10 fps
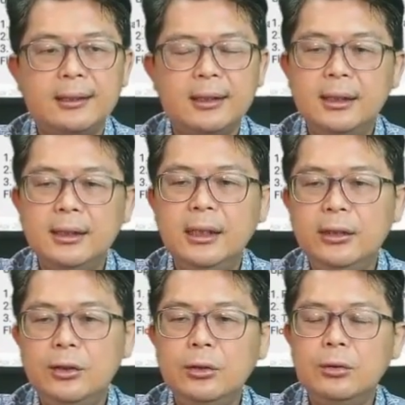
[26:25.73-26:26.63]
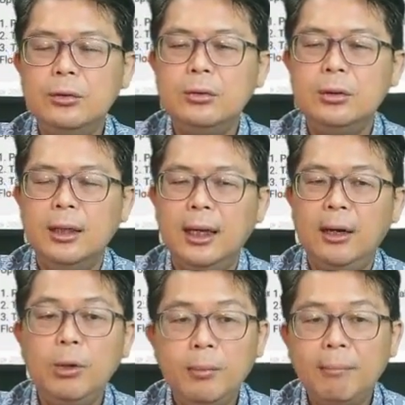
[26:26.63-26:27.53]
Haptic has turned
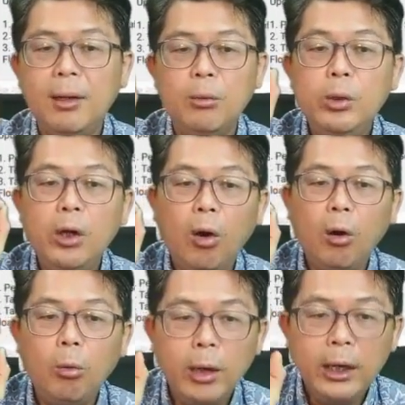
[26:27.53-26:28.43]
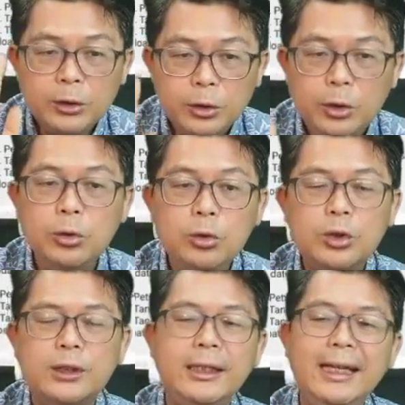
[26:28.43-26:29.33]
into, remember, we
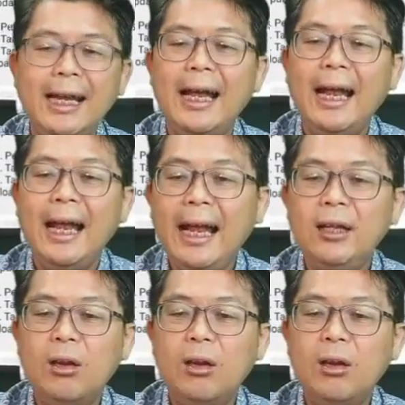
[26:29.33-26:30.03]
always use the